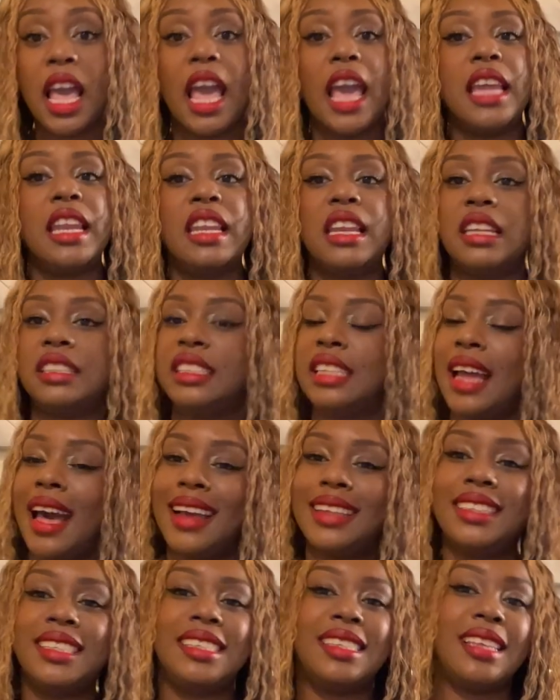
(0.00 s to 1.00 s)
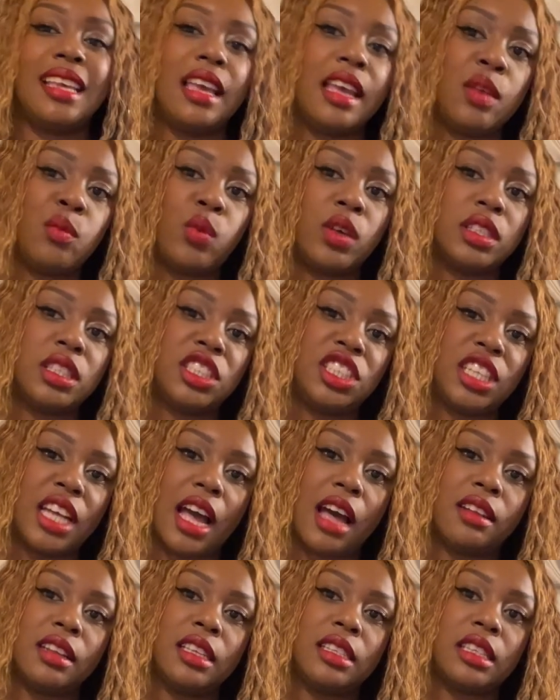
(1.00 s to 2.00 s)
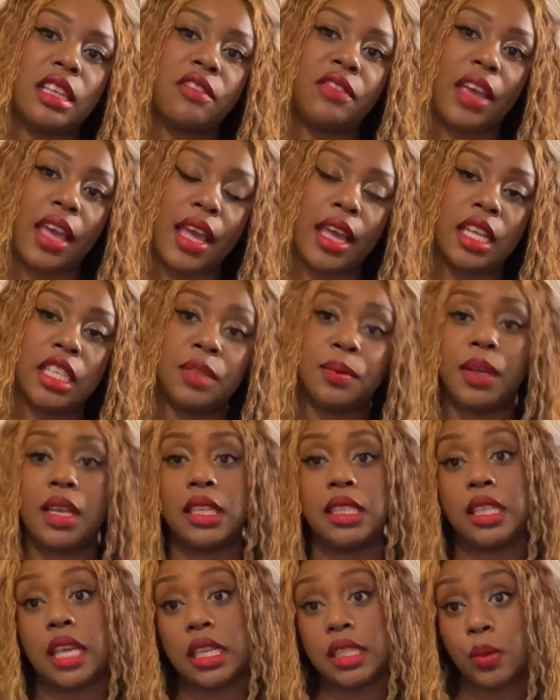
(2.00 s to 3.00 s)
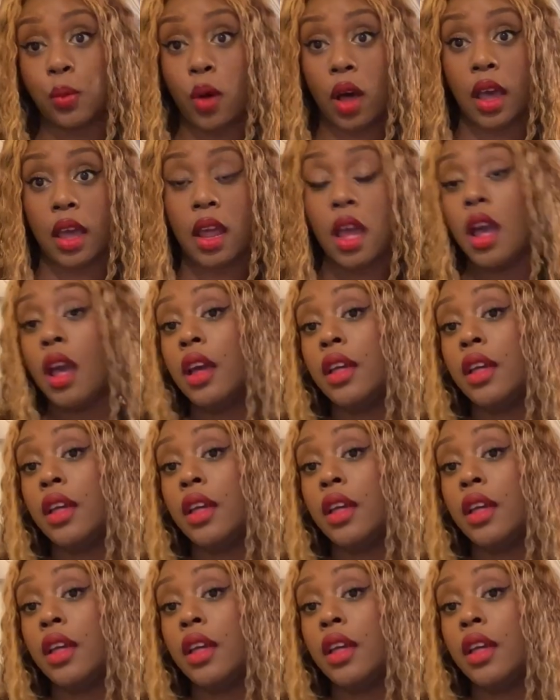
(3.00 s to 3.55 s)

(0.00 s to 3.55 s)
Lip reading: And it does not just end once the child is of age, because guess what?